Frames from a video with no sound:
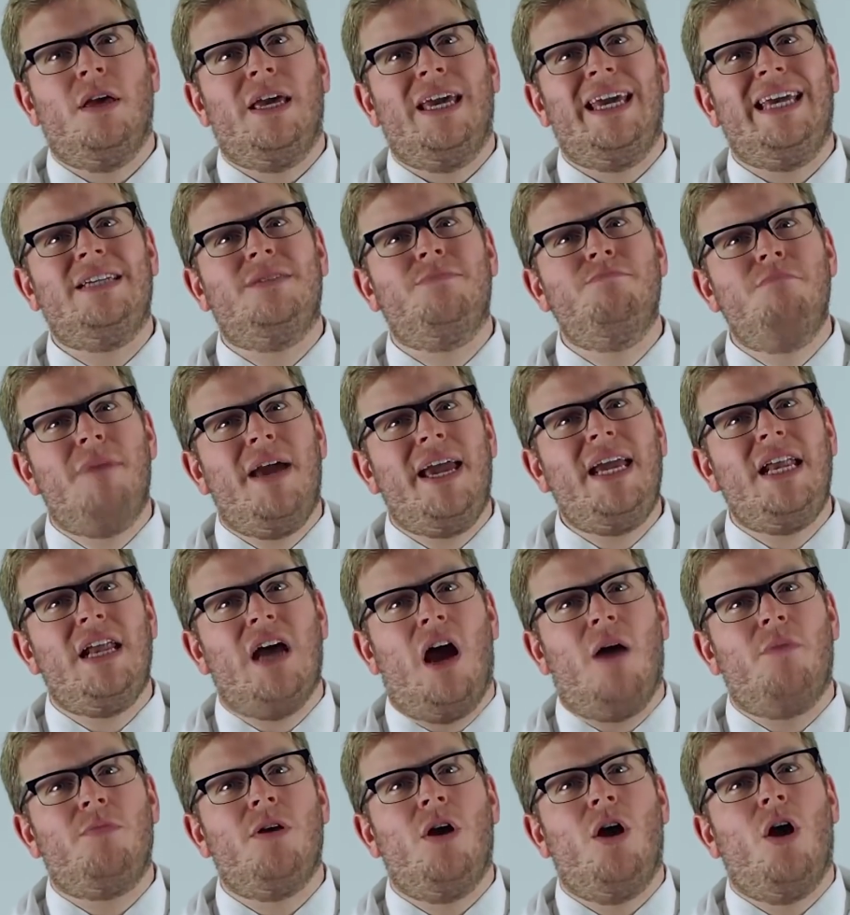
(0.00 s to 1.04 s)
is made
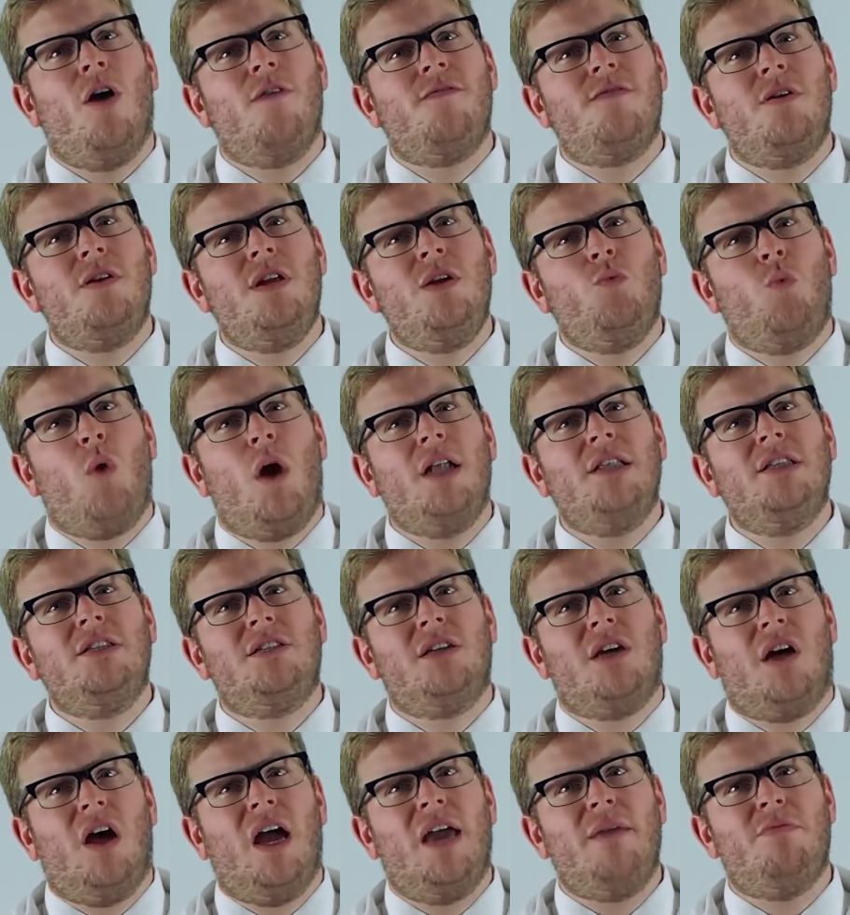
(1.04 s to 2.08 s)
up of only one
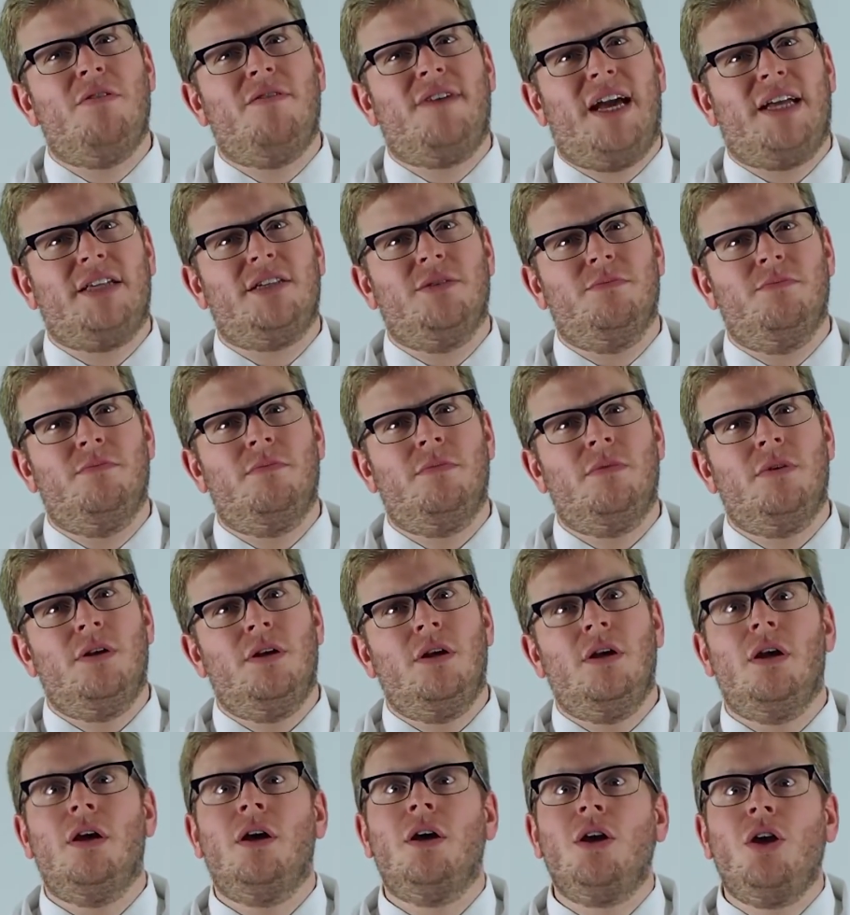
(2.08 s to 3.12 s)
type of atom,
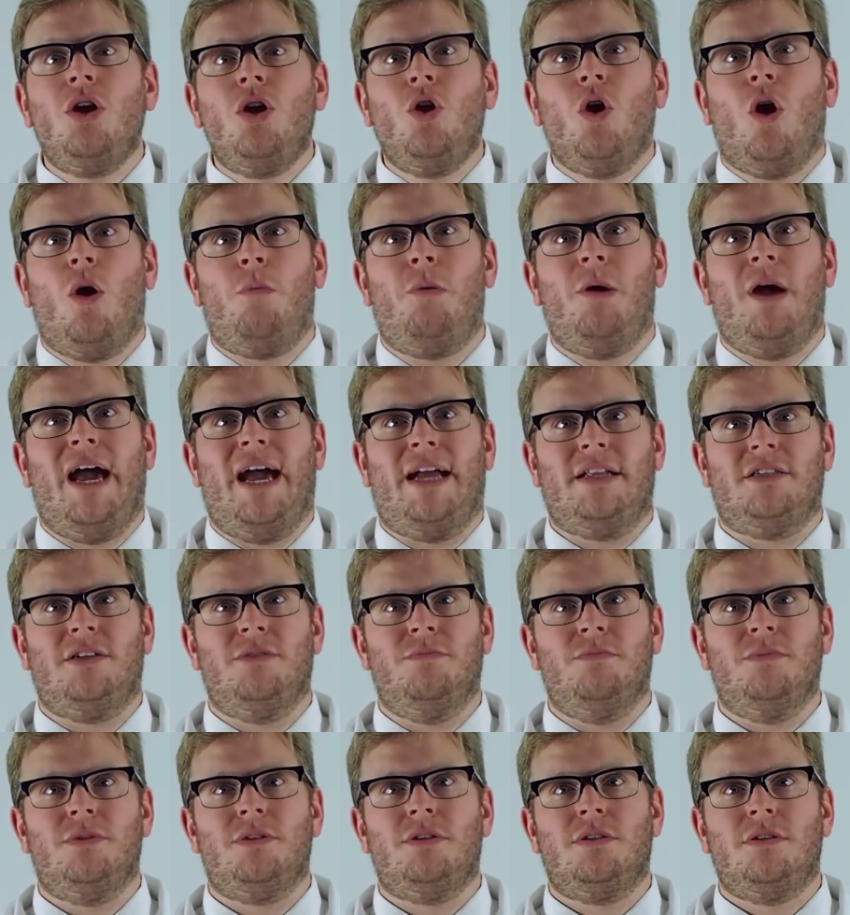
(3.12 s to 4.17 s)
copper
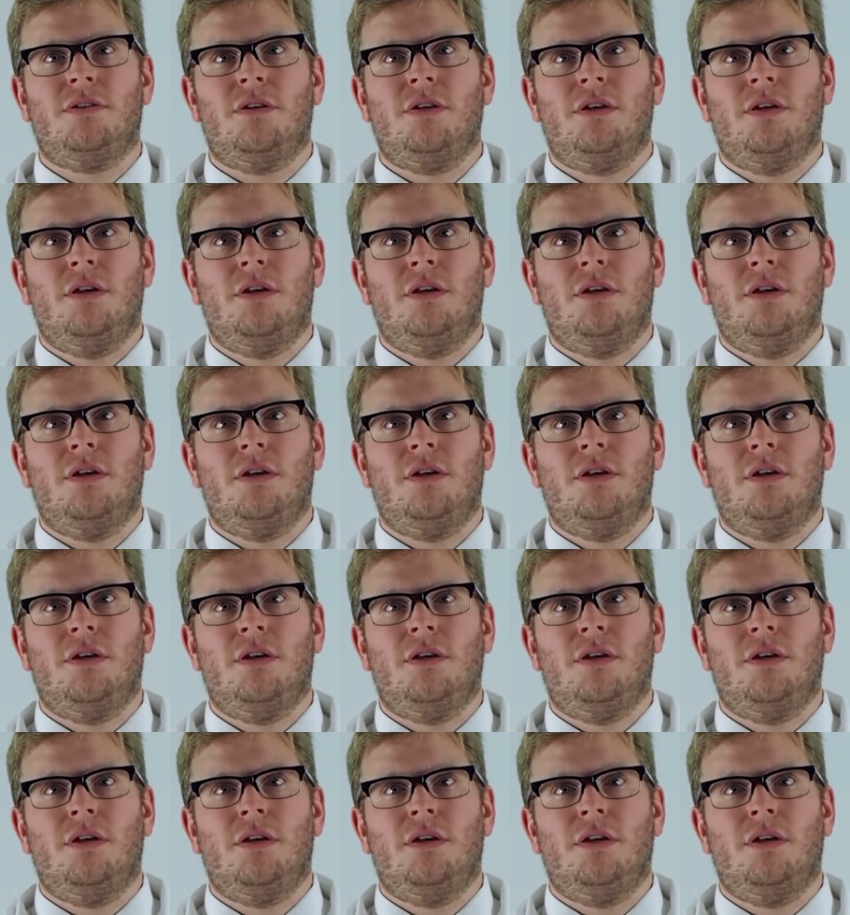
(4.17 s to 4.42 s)
atoms.